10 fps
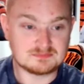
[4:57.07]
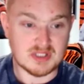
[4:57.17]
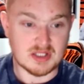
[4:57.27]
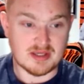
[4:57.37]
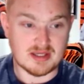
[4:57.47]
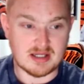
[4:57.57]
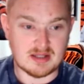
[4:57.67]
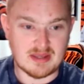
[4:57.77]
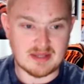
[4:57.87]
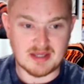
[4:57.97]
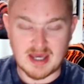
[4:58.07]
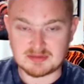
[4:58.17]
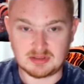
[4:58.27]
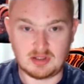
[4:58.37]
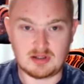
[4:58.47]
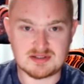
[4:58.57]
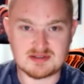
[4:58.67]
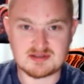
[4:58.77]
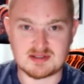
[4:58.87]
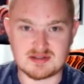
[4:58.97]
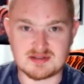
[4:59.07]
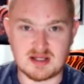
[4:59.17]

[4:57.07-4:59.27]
They haven't lost since